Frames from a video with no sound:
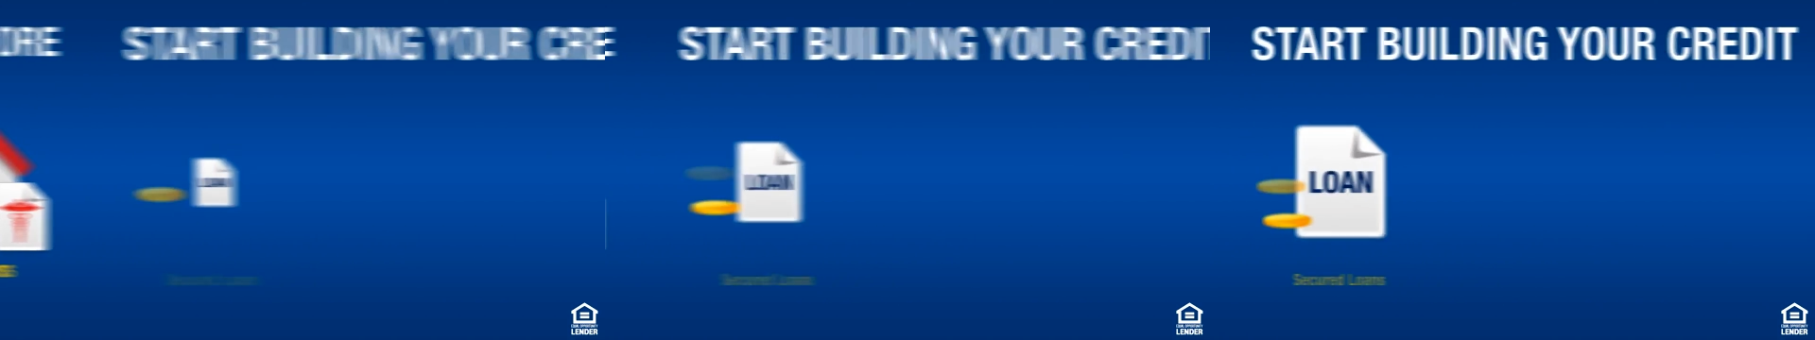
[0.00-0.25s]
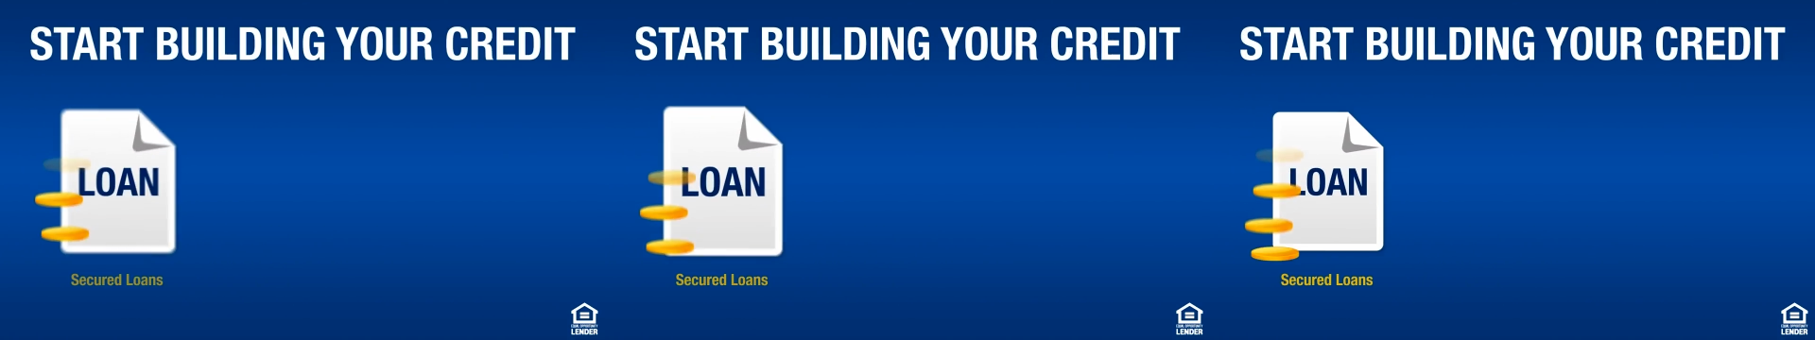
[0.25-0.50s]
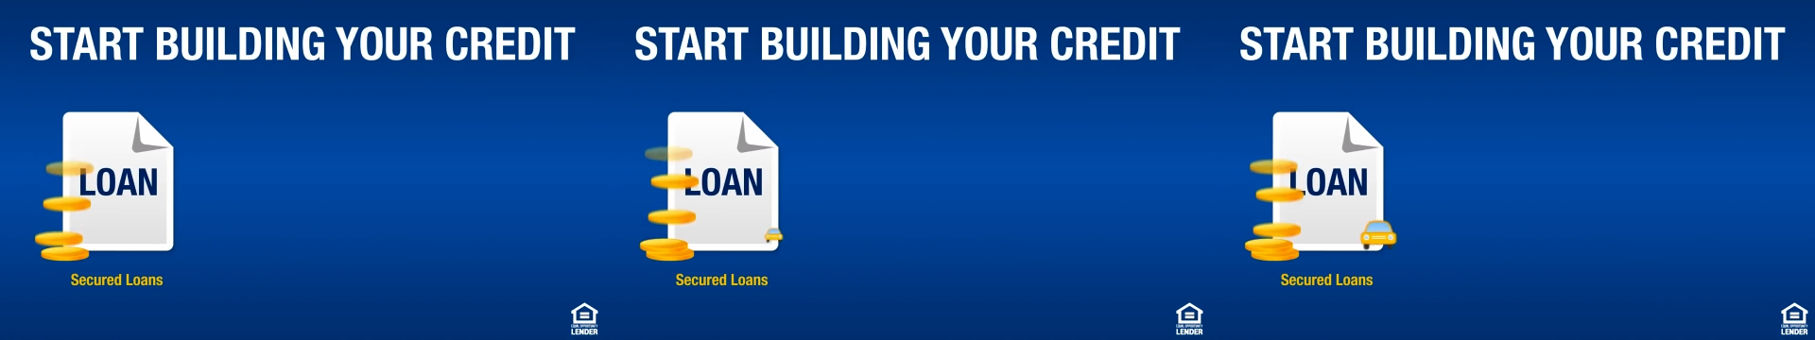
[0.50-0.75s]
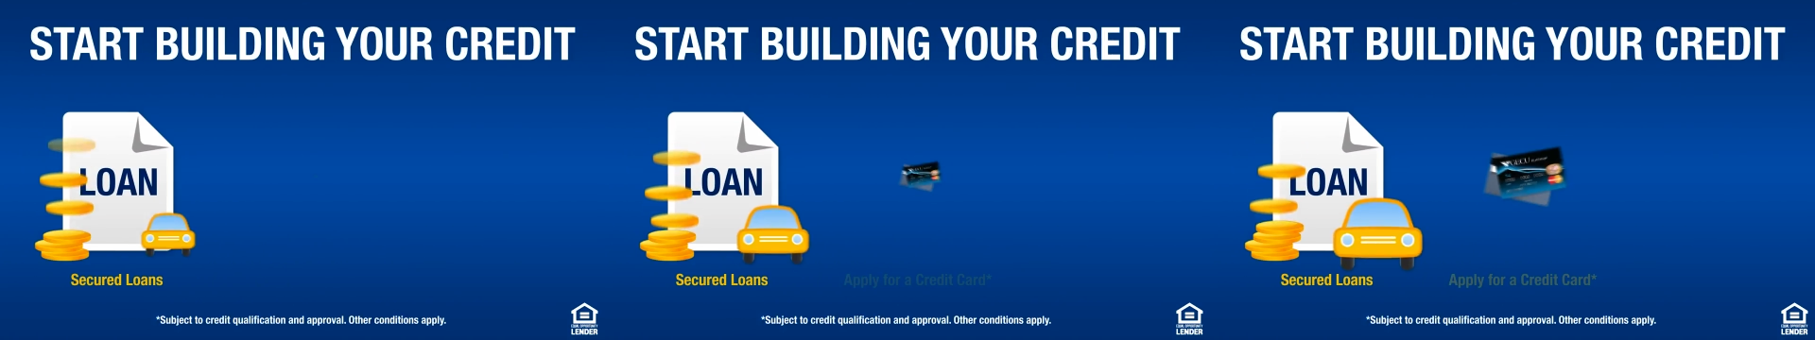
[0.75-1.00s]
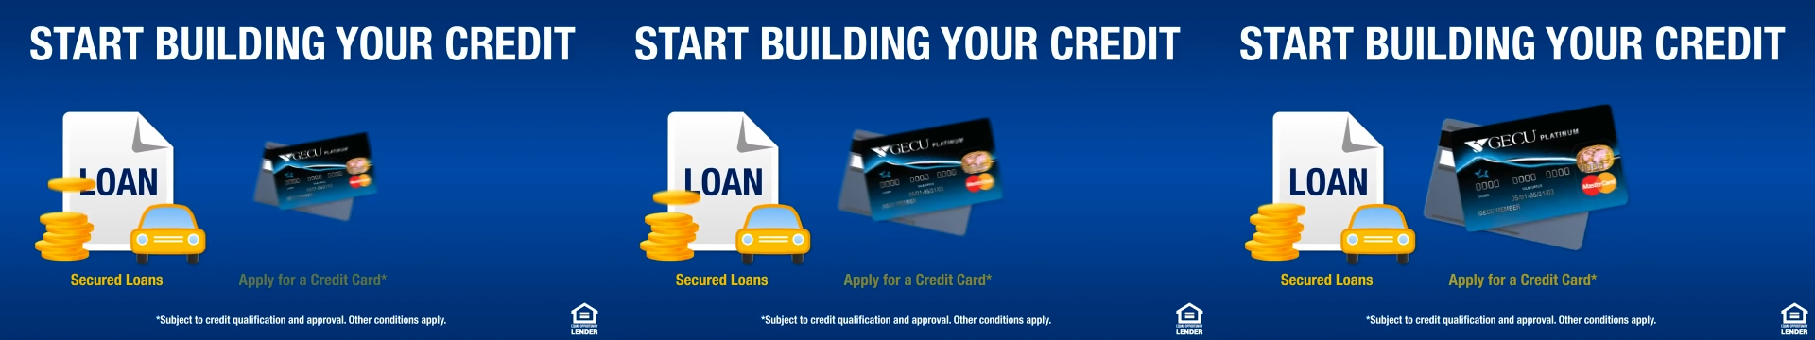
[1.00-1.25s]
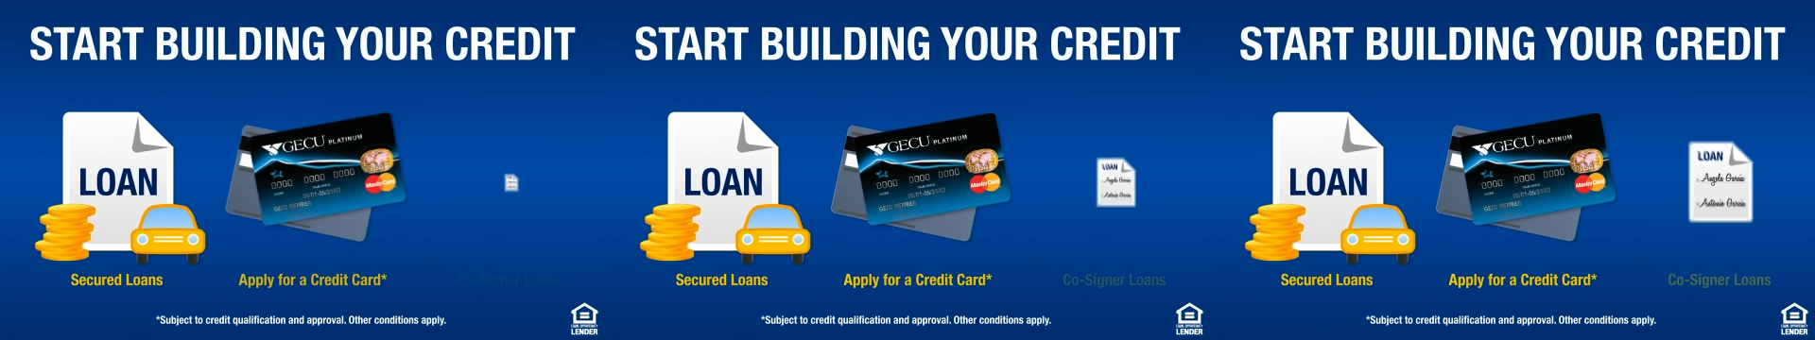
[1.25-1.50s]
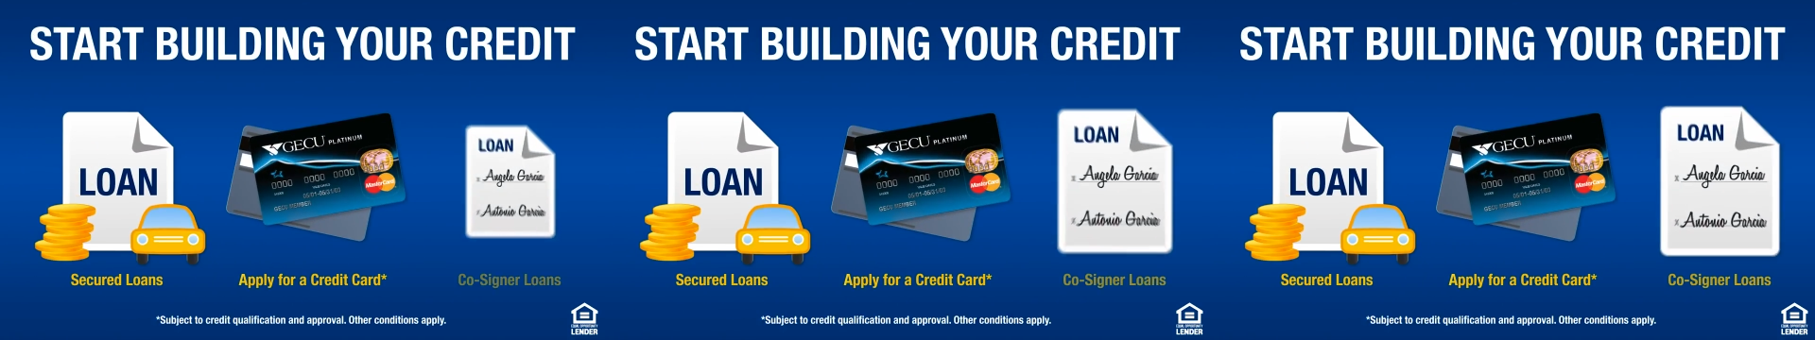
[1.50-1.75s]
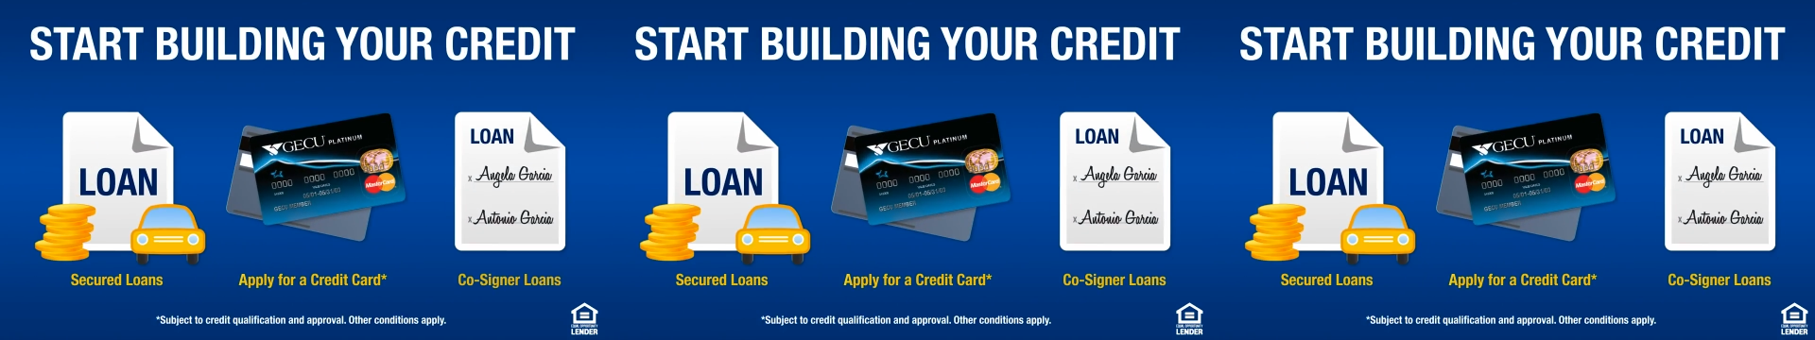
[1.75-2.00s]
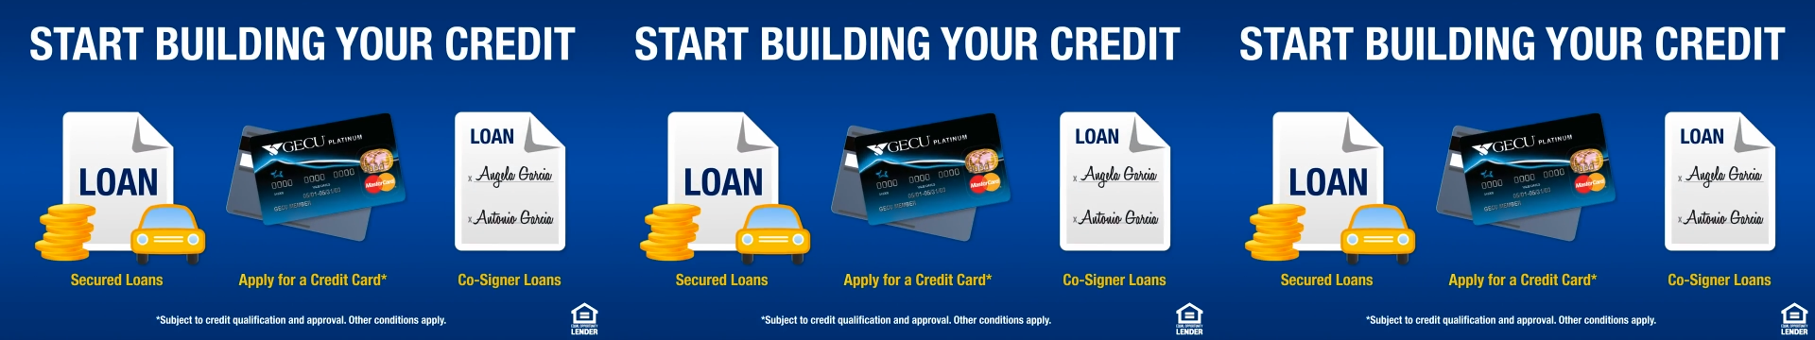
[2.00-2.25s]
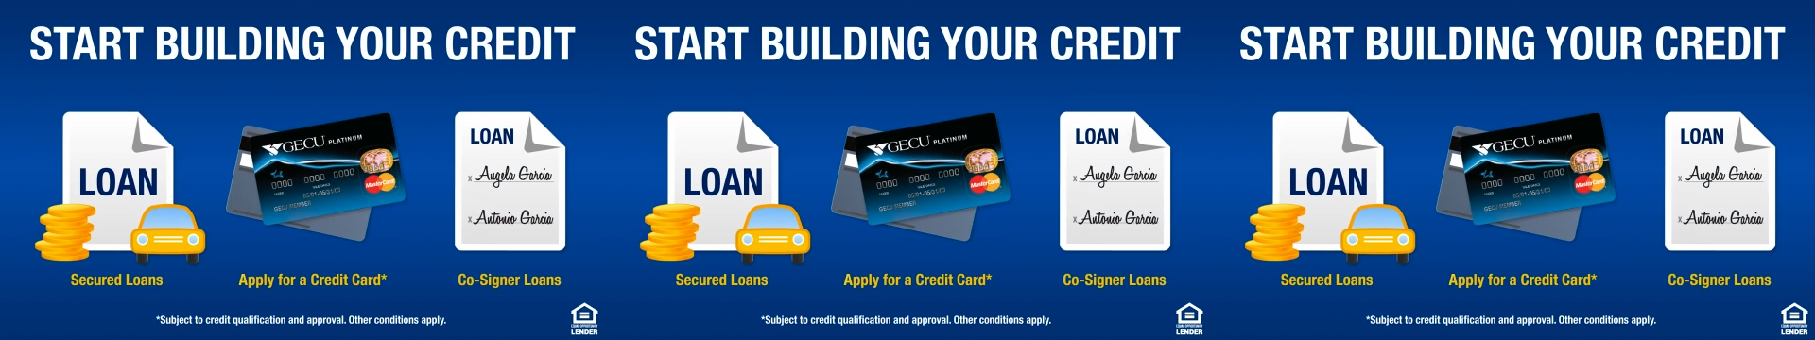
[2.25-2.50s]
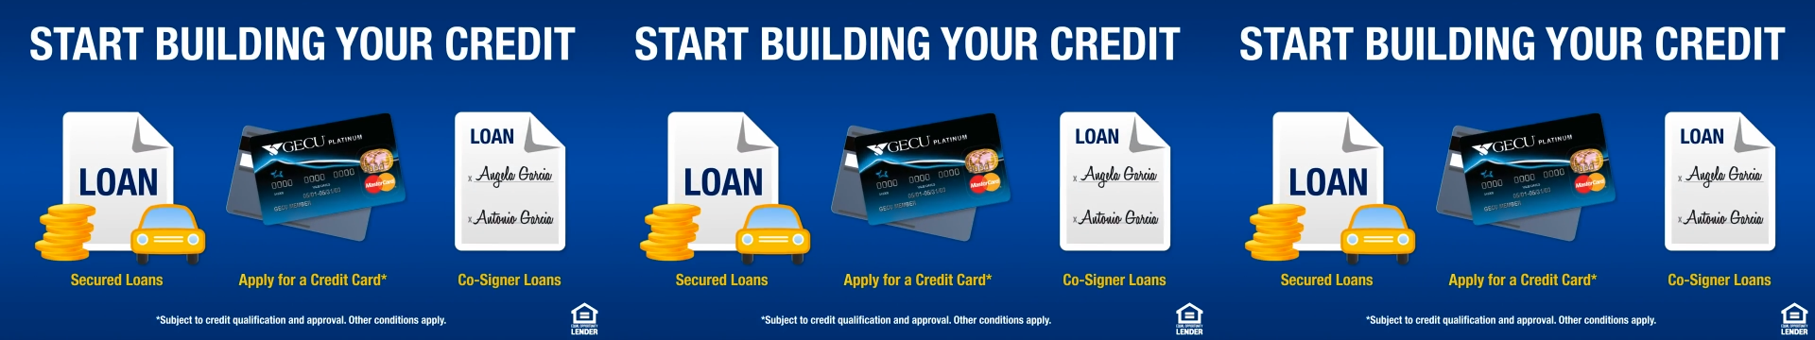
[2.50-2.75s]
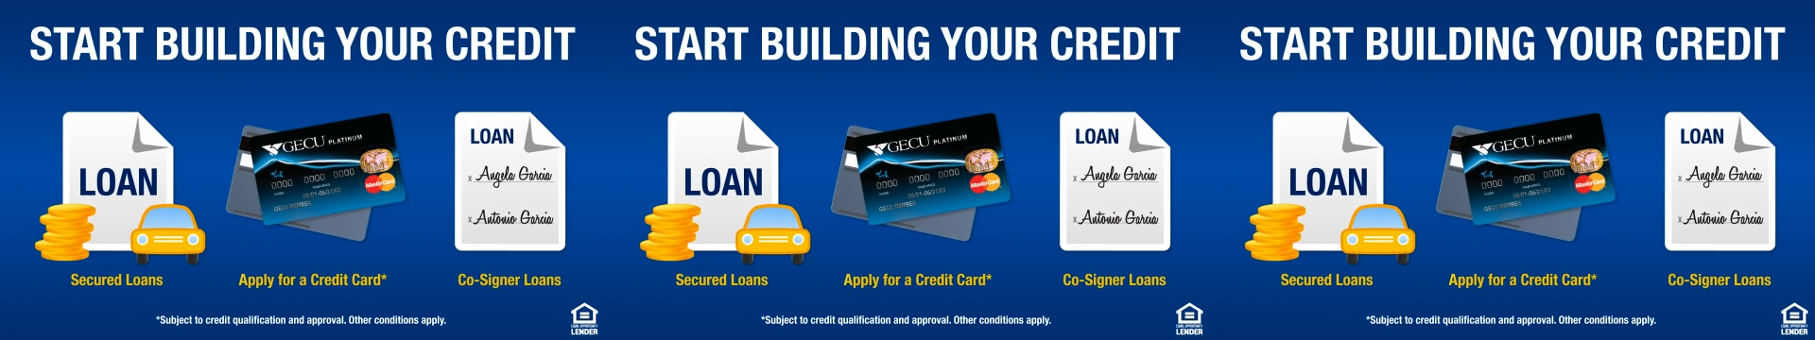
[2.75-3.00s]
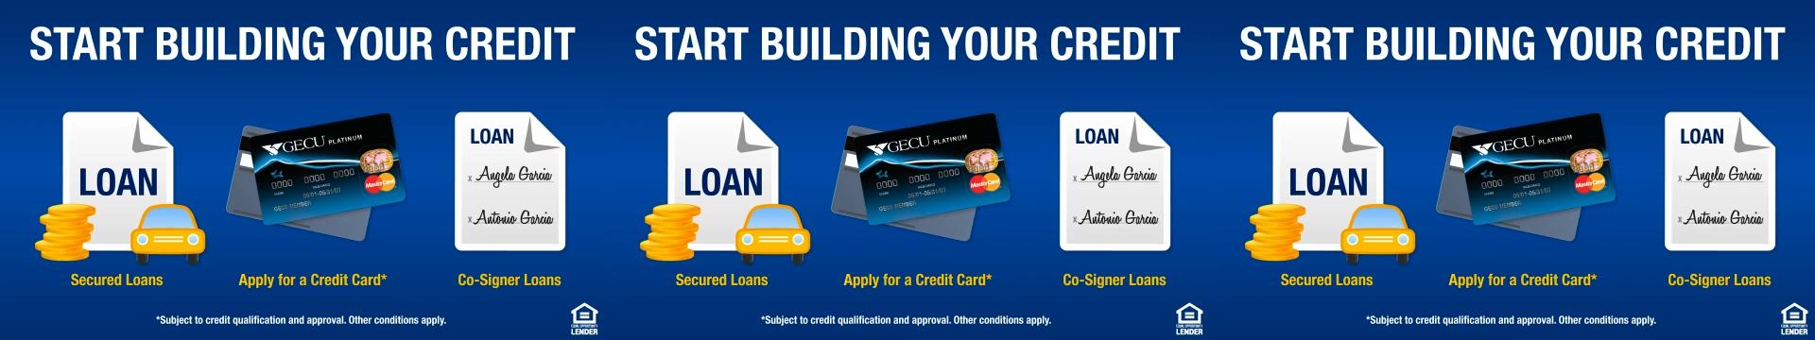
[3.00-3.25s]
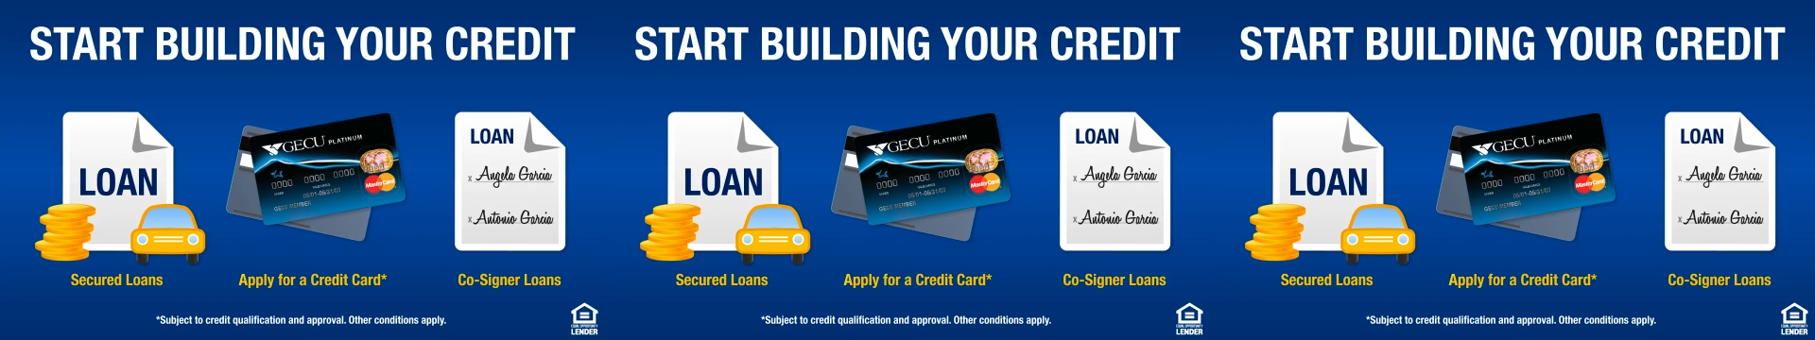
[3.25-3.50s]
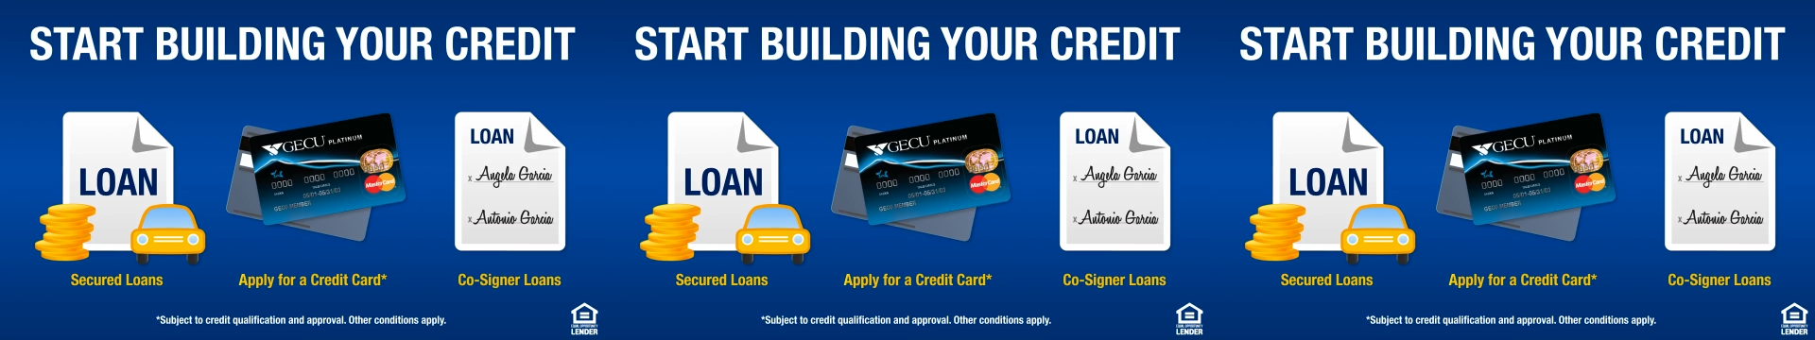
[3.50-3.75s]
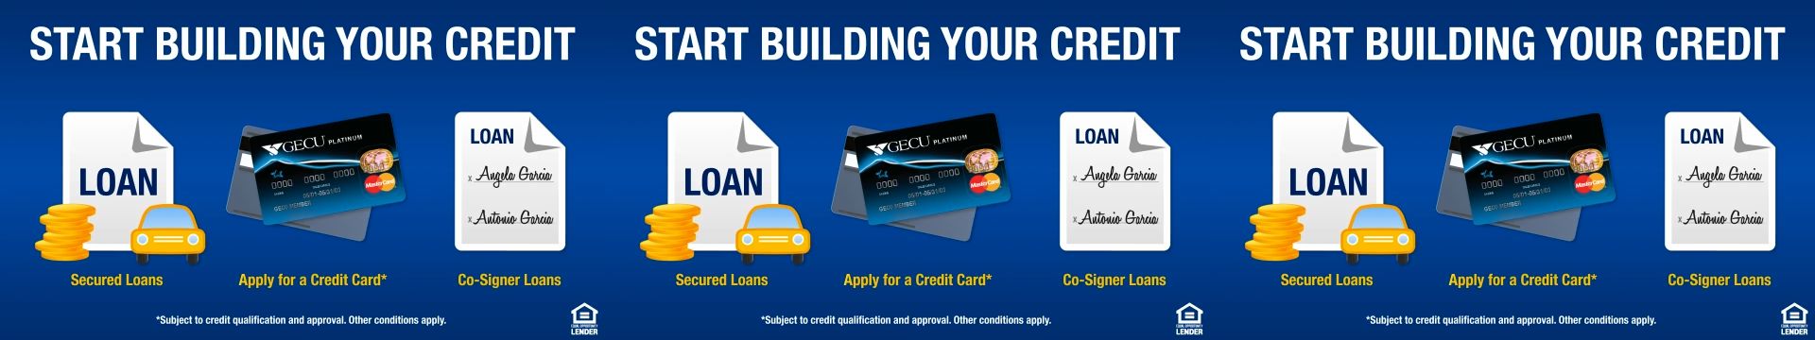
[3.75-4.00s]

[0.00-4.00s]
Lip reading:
(no speaker visible)